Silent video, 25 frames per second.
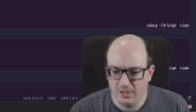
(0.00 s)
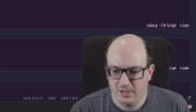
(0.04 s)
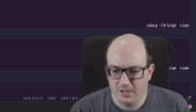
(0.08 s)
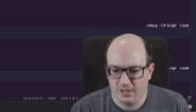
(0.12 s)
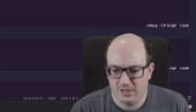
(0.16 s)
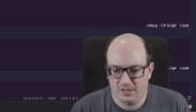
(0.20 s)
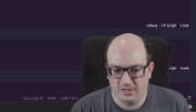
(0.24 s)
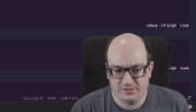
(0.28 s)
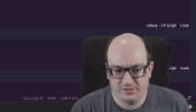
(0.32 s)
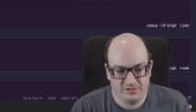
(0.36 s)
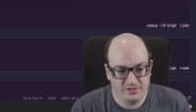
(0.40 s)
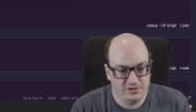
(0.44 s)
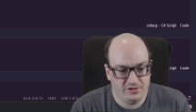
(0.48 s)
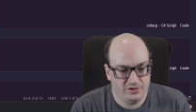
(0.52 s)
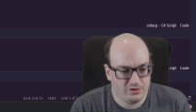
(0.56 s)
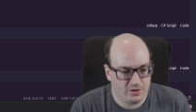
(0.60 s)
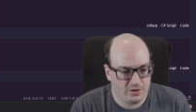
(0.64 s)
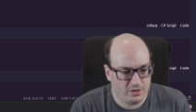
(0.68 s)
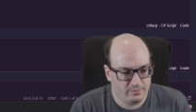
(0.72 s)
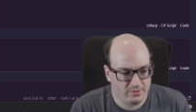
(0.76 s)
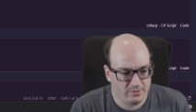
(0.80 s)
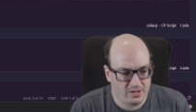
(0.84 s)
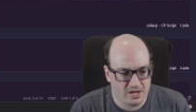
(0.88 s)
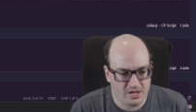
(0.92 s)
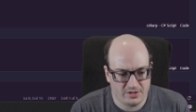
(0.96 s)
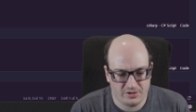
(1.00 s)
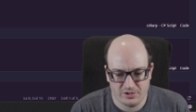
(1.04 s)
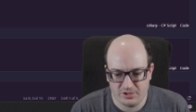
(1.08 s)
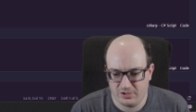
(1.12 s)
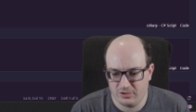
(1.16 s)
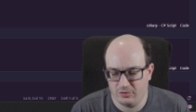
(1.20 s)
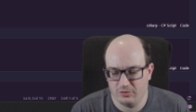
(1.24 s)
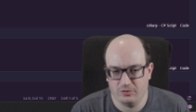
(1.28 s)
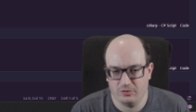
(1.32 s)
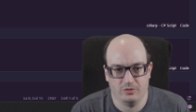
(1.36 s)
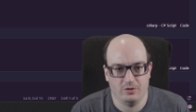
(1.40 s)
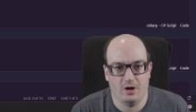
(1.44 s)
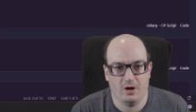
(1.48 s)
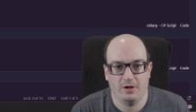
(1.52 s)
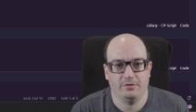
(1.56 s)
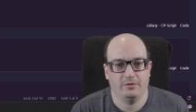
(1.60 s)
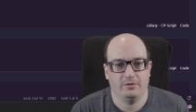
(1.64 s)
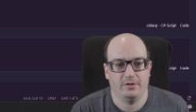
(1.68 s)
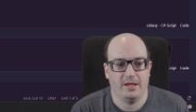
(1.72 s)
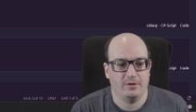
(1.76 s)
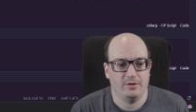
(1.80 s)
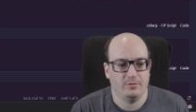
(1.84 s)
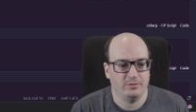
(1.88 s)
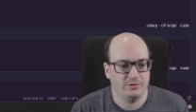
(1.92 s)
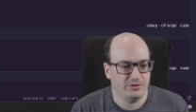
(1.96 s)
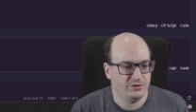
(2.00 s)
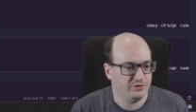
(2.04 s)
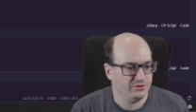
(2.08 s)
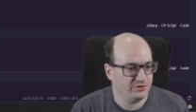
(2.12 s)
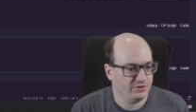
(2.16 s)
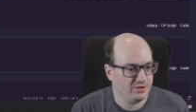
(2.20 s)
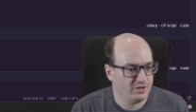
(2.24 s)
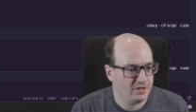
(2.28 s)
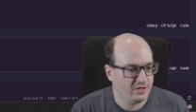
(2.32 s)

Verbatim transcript: uh, C-sharp logic or other languages.